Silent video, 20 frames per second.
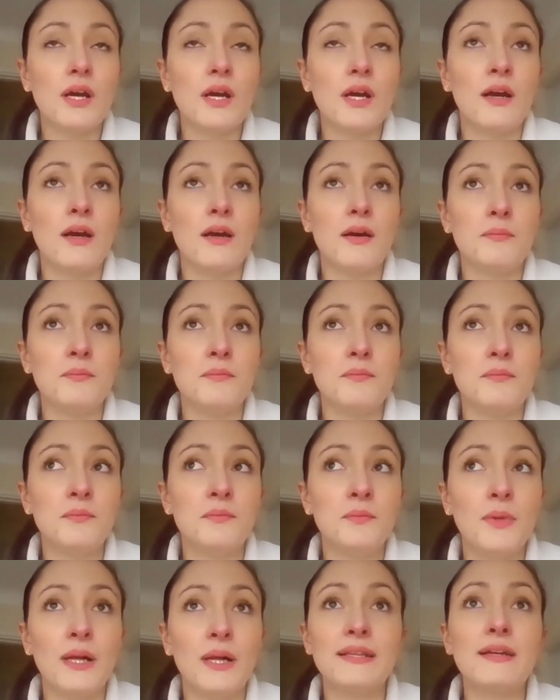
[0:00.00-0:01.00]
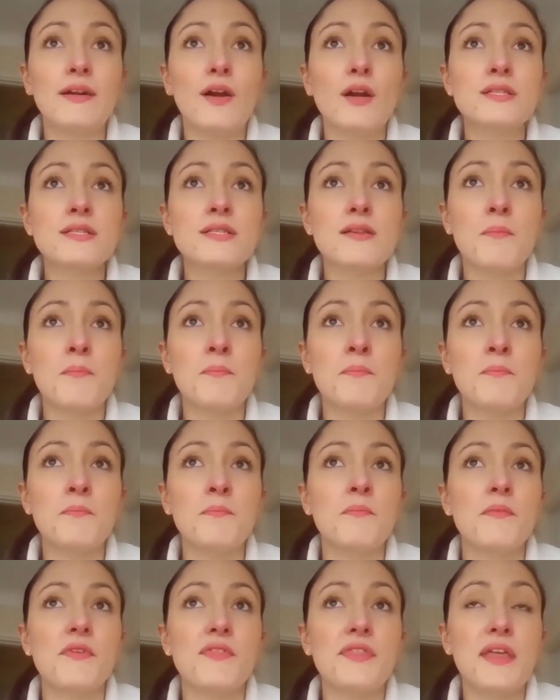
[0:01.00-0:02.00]
um, there are
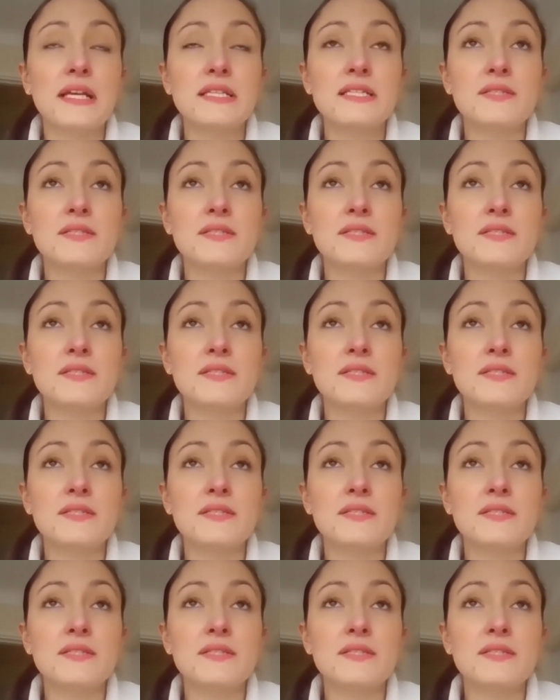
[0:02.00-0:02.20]
some things